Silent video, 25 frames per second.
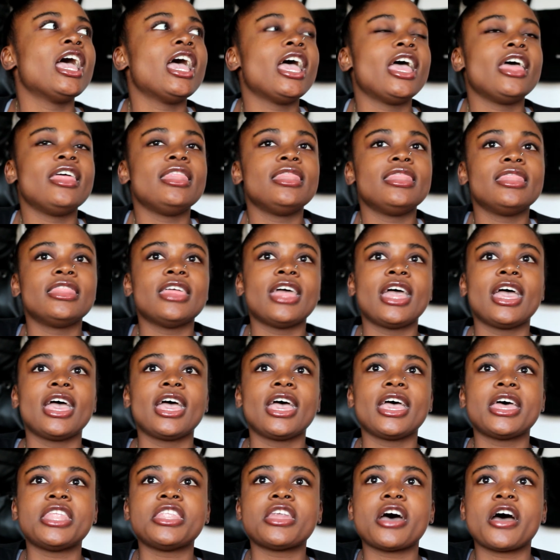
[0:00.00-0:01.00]
And
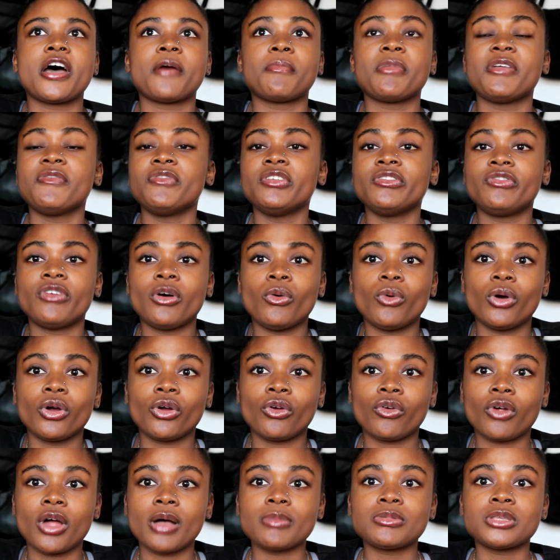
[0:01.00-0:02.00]
then even if I wore
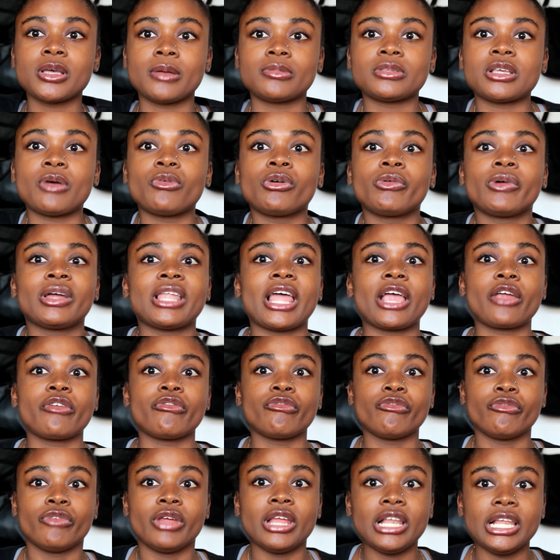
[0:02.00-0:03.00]
crop tops, I would wear like
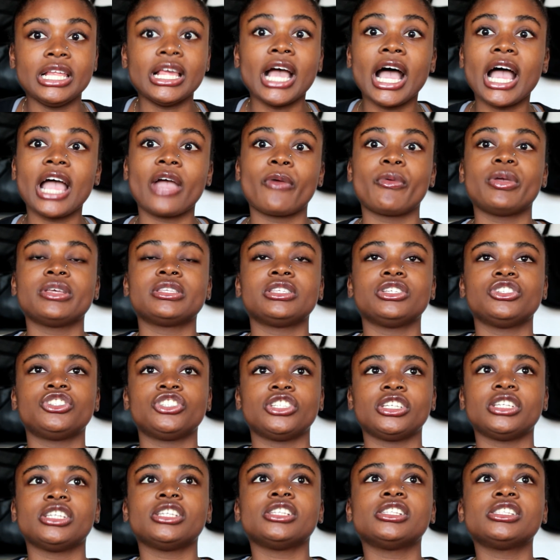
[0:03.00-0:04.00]
really high-waisted
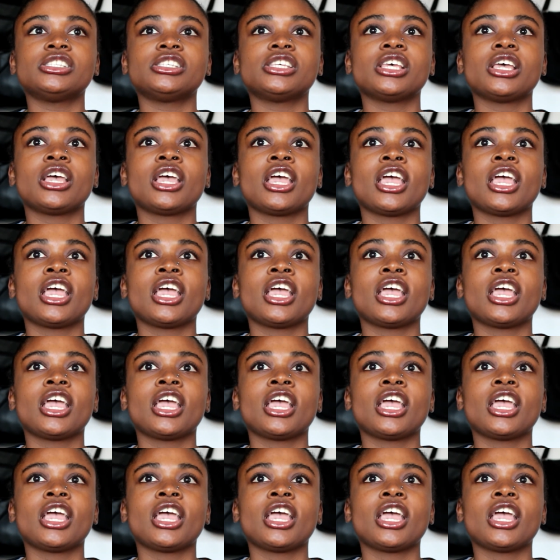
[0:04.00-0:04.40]
jeans.